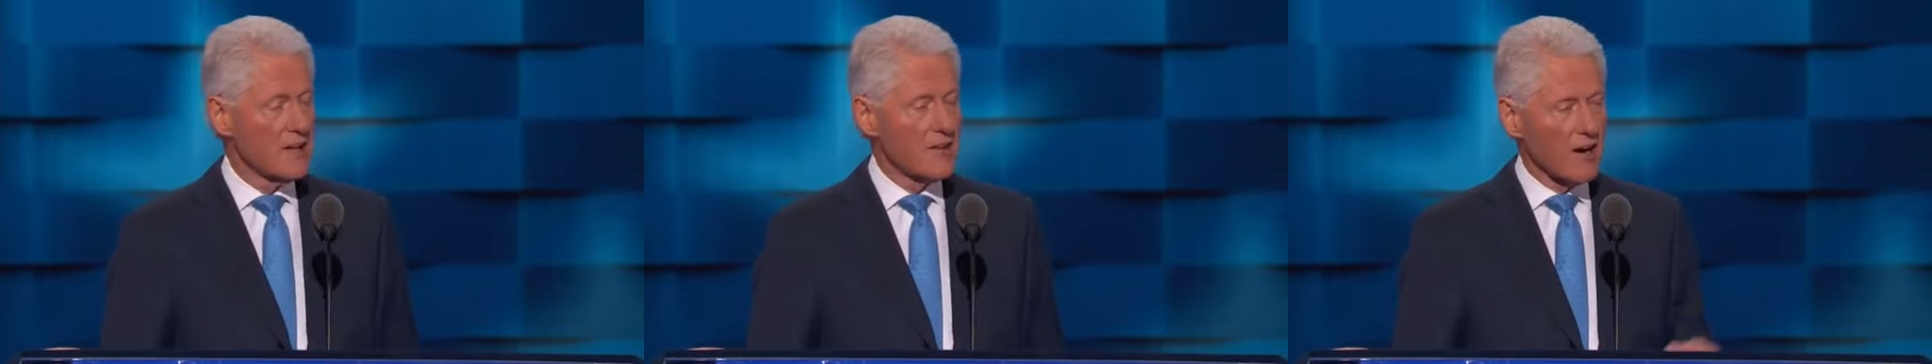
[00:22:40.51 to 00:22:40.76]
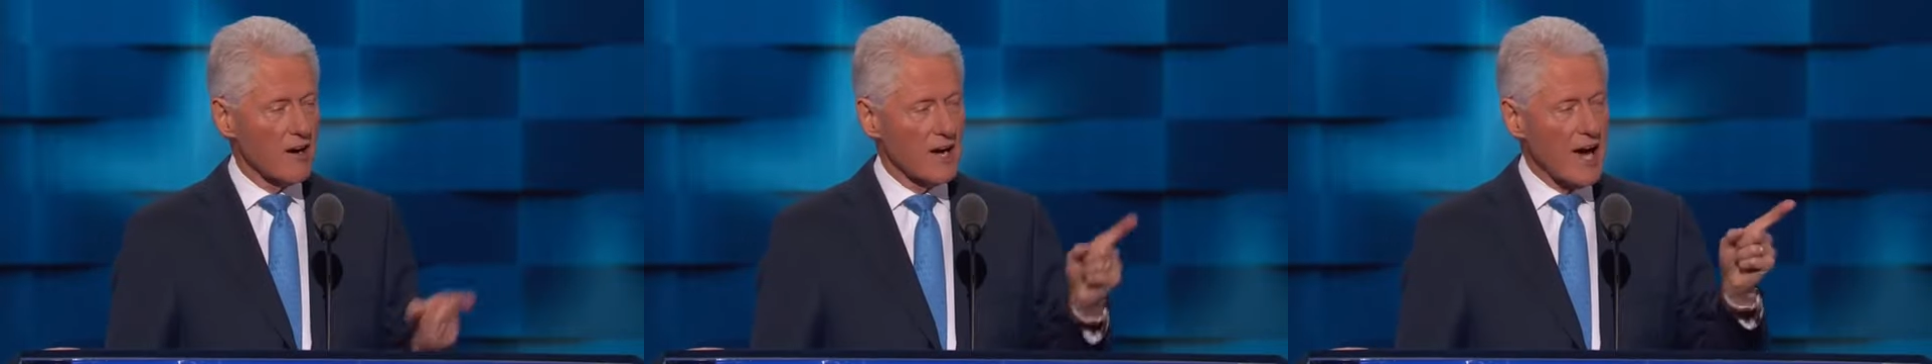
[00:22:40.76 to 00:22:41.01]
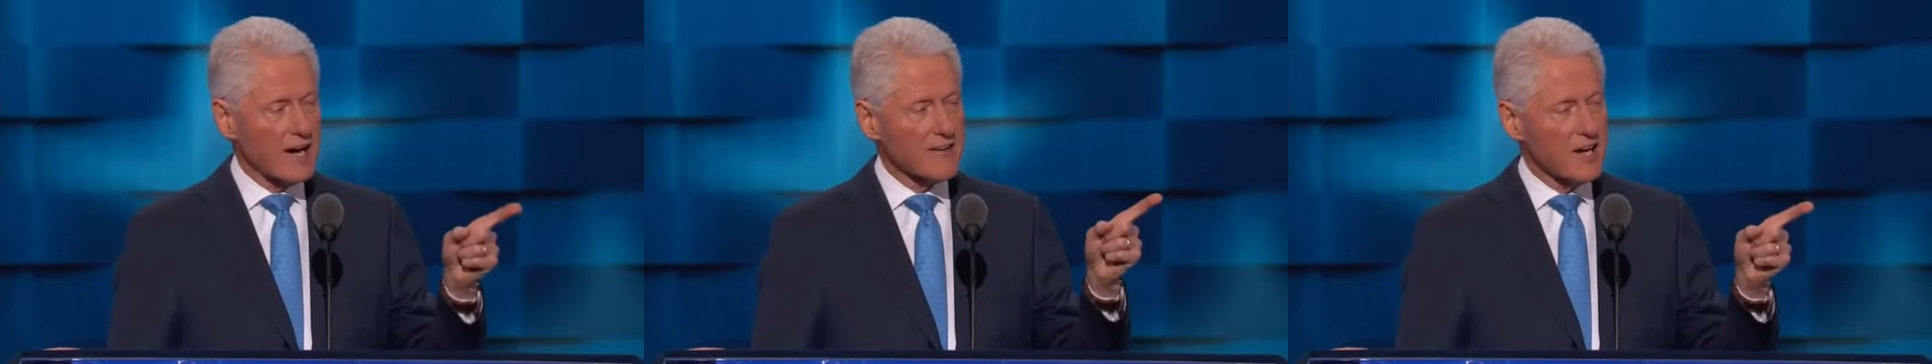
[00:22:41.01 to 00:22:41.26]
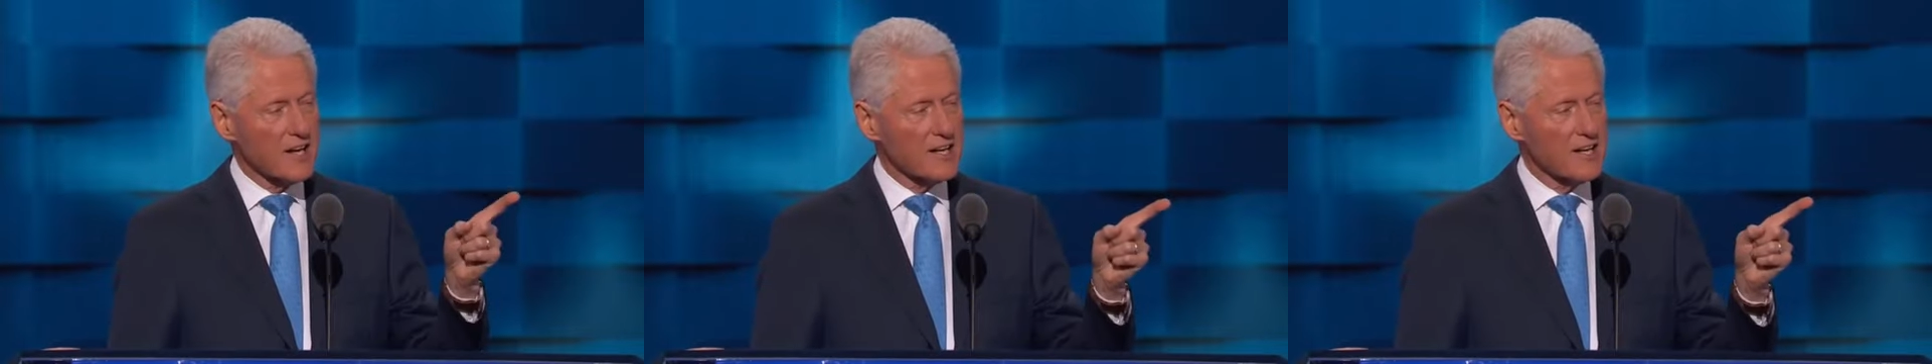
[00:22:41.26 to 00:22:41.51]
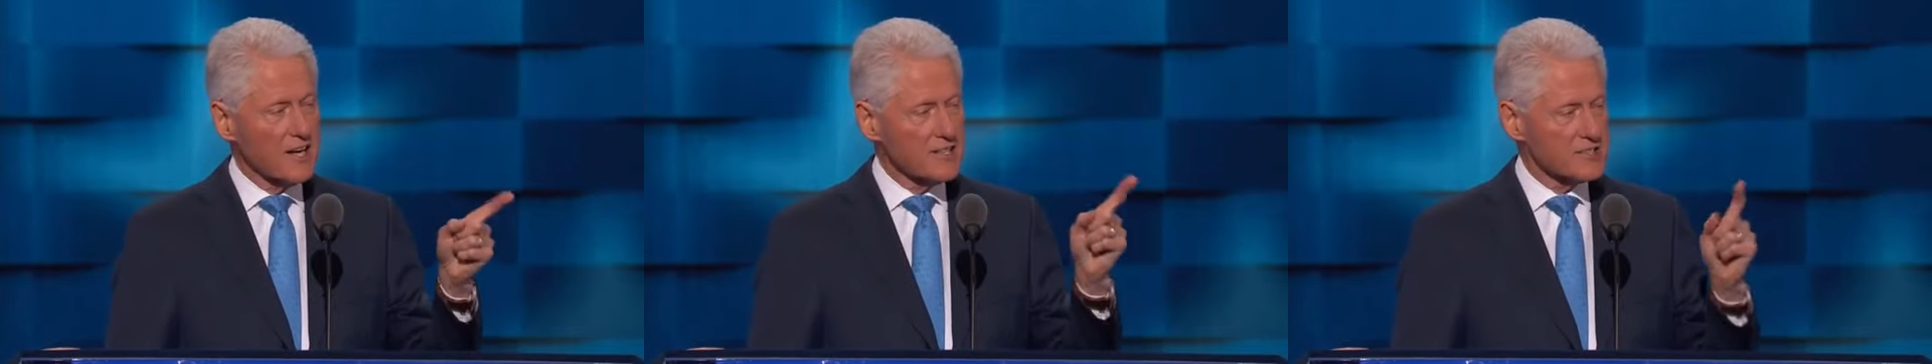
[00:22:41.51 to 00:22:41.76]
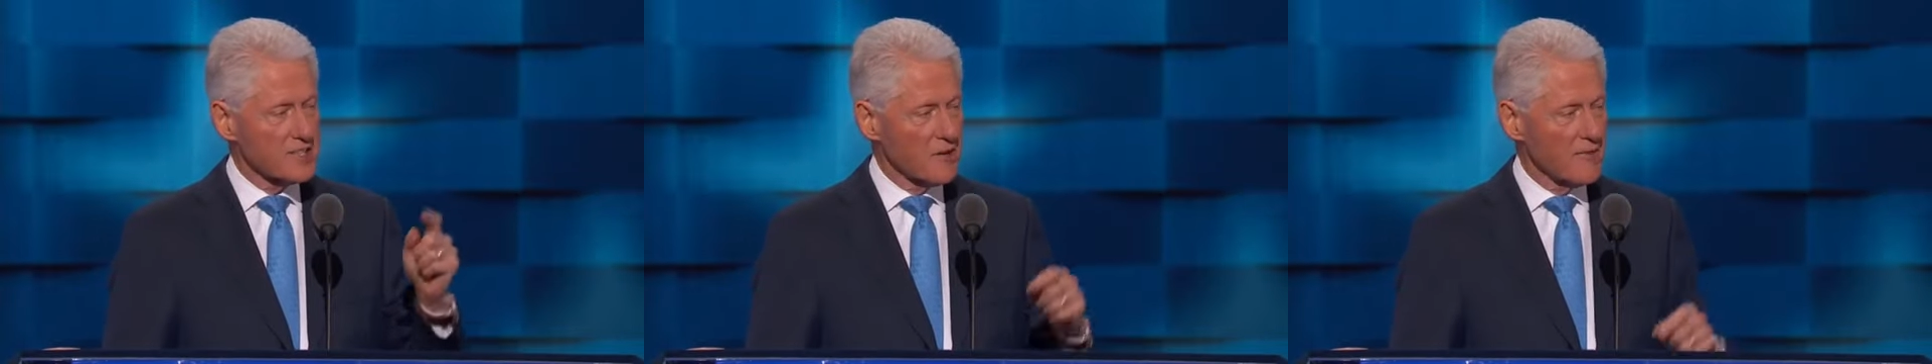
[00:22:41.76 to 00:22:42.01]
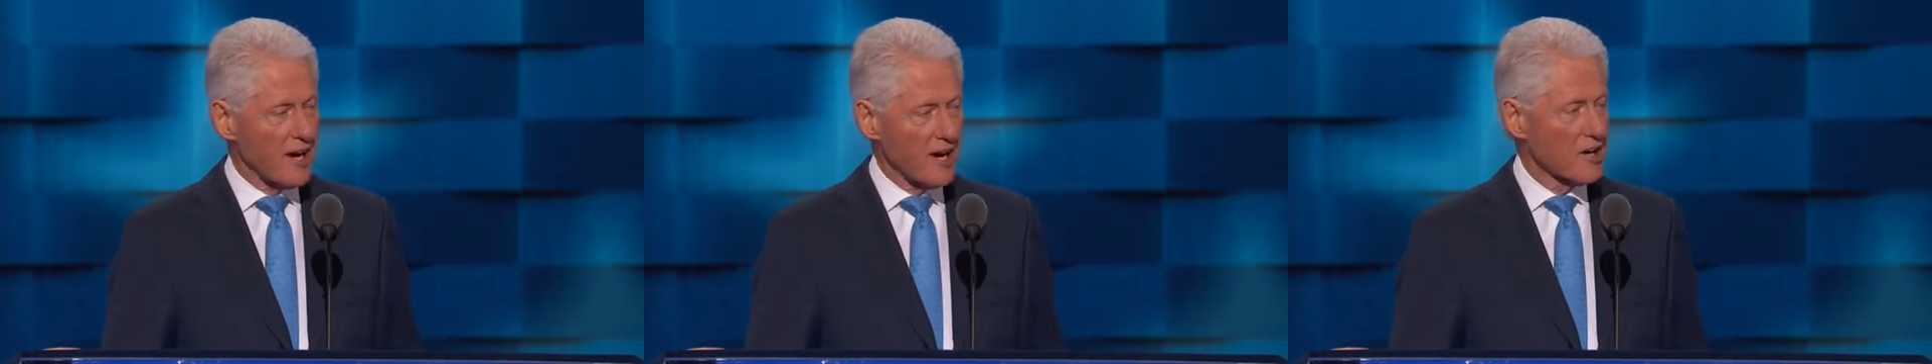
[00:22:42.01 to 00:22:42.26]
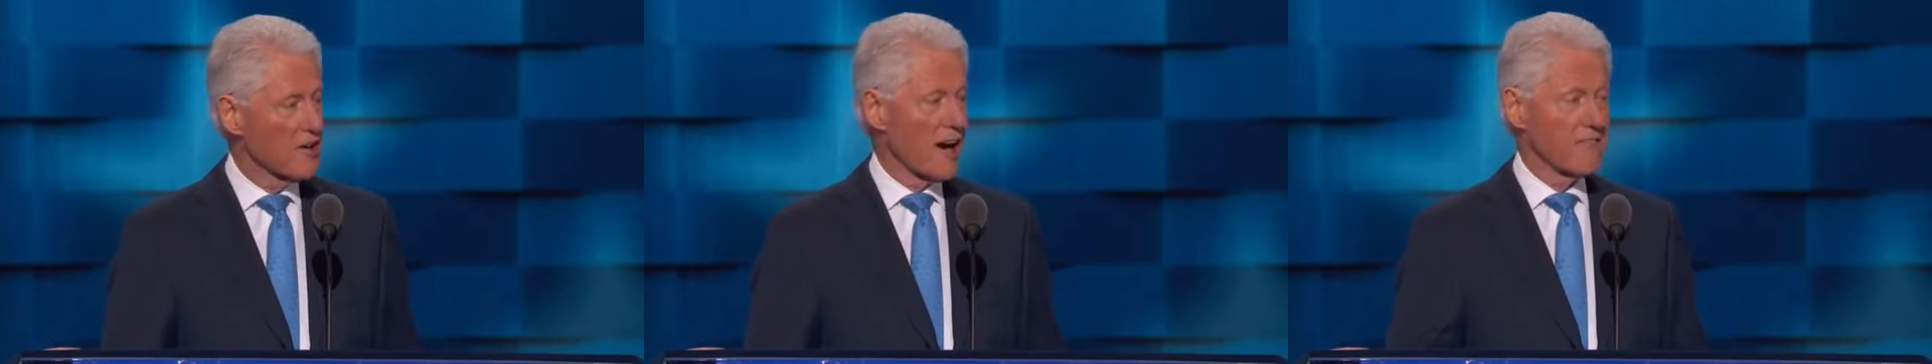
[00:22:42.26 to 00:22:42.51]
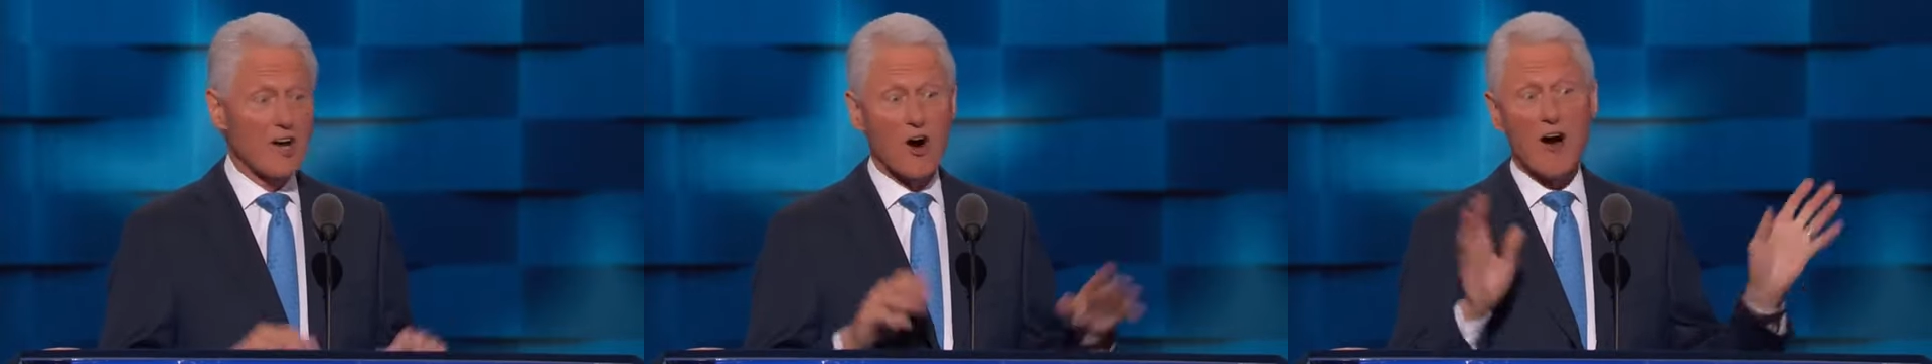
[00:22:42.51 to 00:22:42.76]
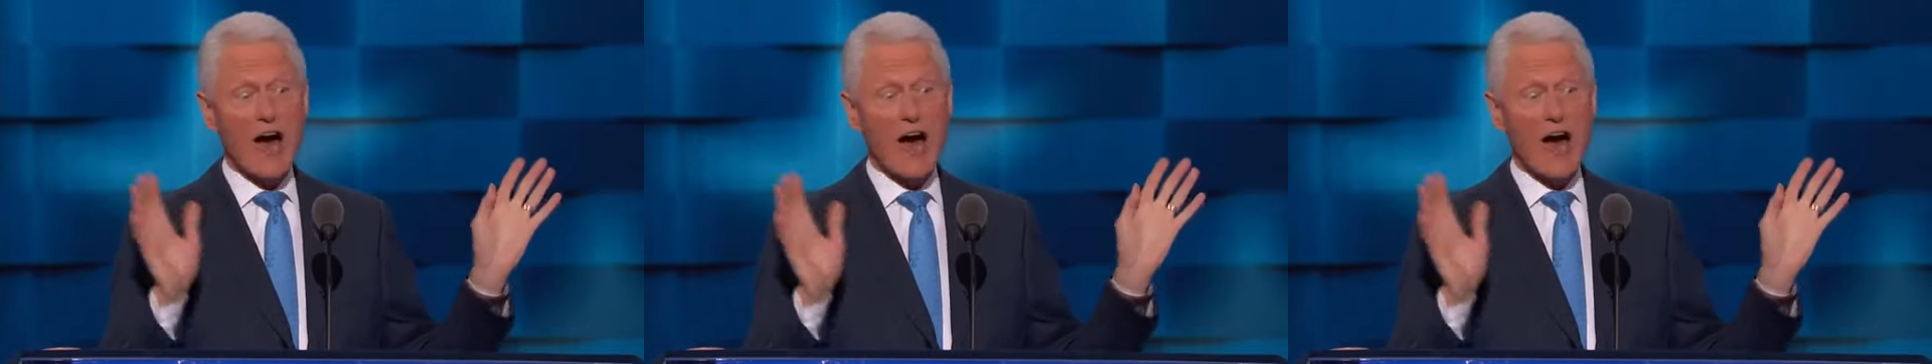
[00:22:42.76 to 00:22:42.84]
There are a lot of young adults in America who have no